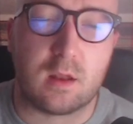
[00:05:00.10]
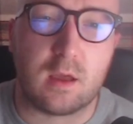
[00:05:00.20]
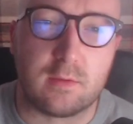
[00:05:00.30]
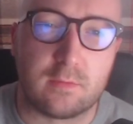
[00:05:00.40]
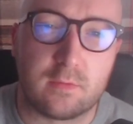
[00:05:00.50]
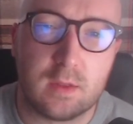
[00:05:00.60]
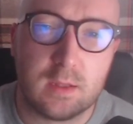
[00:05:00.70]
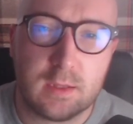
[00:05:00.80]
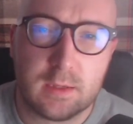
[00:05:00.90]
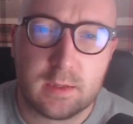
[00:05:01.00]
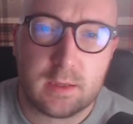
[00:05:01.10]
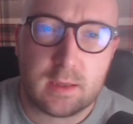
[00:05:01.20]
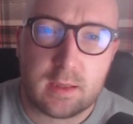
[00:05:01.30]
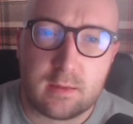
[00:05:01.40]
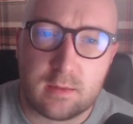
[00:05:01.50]
life.
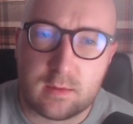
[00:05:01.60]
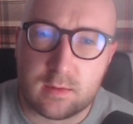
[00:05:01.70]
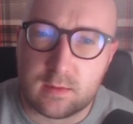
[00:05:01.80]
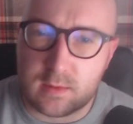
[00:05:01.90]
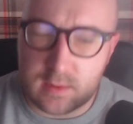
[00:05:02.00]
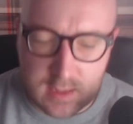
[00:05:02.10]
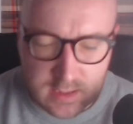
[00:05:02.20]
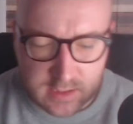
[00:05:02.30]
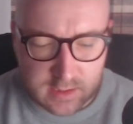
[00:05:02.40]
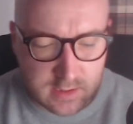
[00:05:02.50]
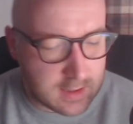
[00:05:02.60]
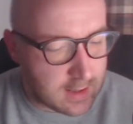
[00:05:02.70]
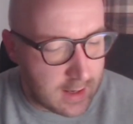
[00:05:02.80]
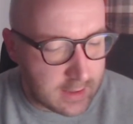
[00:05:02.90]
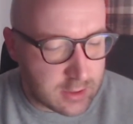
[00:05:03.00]
this
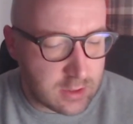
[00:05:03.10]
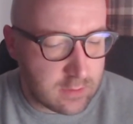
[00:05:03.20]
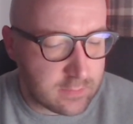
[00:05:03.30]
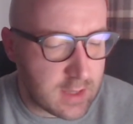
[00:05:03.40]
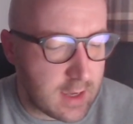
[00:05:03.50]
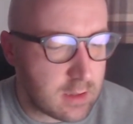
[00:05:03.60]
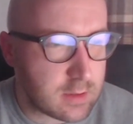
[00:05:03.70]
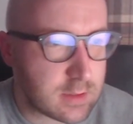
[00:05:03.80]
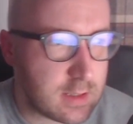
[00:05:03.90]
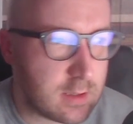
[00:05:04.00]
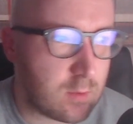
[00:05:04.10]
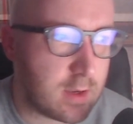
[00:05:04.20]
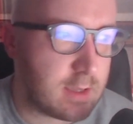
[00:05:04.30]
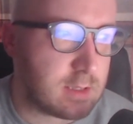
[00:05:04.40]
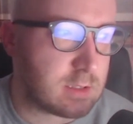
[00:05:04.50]
collection of tales, in a
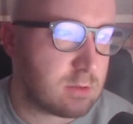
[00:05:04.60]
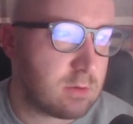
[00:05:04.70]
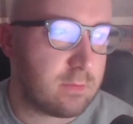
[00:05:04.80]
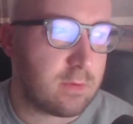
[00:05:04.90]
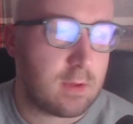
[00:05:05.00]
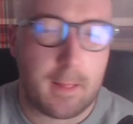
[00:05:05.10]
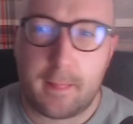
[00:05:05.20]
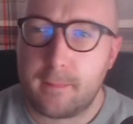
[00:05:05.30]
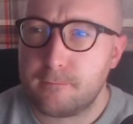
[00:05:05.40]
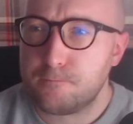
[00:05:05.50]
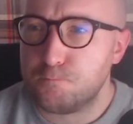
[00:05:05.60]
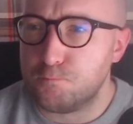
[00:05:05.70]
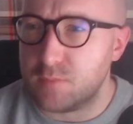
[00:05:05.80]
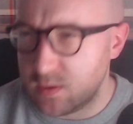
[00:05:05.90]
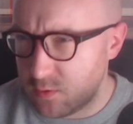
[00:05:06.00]
way, is sort of
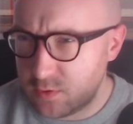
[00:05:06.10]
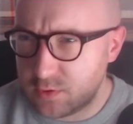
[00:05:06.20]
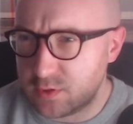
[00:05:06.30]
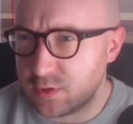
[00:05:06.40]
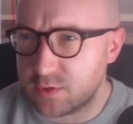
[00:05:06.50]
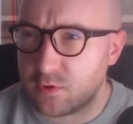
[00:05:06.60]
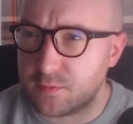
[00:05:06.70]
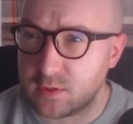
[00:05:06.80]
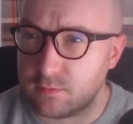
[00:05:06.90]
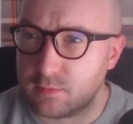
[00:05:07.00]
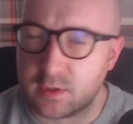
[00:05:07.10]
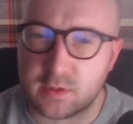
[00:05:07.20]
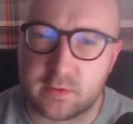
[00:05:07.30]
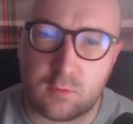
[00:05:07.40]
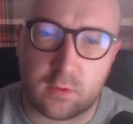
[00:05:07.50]
beyond description
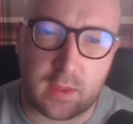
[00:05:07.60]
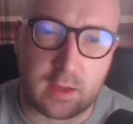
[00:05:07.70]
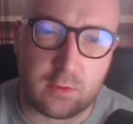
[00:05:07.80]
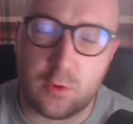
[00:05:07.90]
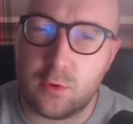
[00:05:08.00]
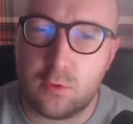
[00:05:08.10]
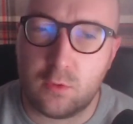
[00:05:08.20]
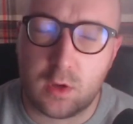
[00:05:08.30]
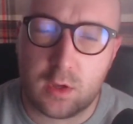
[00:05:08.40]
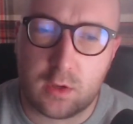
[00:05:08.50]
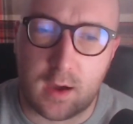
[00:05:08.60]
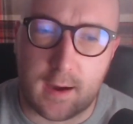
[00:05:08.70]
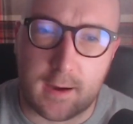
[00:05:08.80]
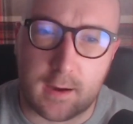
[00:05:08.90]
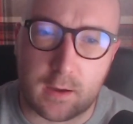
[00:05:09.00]
because of what they do
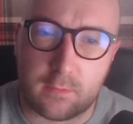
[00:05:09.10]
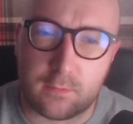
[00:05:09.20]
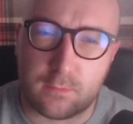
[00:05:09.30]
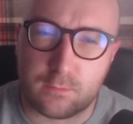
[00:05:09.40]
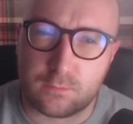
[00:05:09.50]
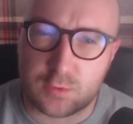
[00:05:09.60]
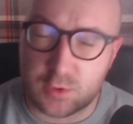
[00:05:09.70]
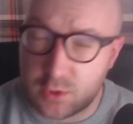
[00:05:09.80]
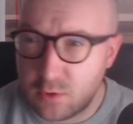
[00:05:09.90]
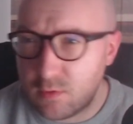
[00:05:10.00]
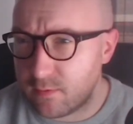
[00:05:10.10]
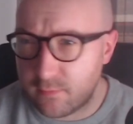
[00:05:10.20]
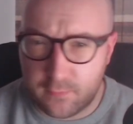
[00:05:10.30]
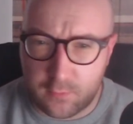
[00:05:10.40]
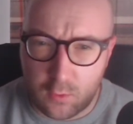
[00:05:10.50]
to
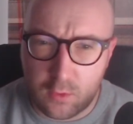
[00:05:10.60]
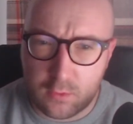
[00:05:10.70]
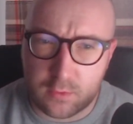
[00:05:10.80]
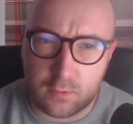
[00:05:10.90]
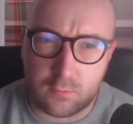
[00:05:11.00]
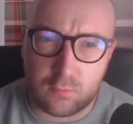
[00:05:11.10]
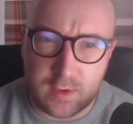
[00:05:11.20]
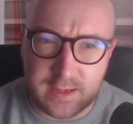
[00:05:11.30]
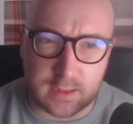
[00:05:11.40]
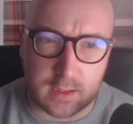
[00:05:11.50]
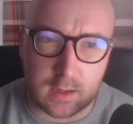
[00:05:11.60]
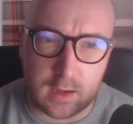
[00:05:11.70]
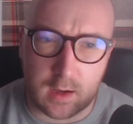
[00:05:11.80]
and for the reader.